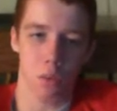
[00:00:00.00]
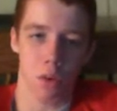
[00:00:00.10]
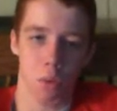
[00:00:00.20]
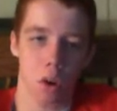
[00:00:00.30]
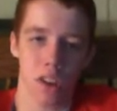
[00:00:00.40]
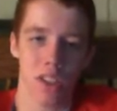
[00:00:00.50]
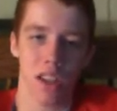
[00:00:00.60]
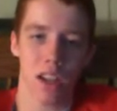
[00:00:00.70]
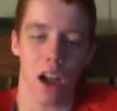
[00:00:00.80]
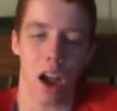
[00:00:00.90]
What does
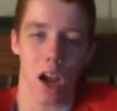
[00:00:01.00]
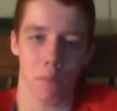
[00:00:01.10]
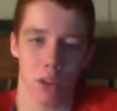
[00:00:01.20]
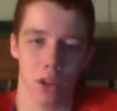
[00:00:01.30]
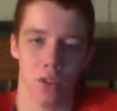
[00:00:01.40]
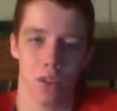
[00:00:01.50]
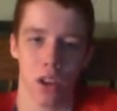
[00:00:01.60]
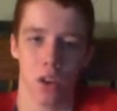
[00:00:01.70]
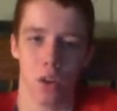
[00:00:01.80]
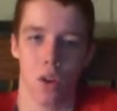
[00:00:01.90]
it accomplish for
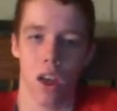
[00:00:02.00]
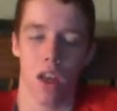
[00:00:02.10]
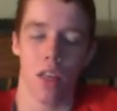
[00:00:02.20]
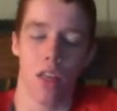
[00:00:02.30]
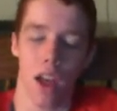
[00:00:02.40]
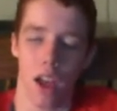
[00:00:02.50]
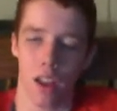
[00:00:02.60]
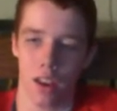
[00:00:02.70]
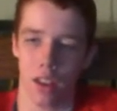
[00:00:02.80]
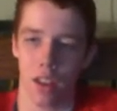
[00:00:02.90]
you
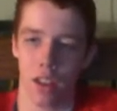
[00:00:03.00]
that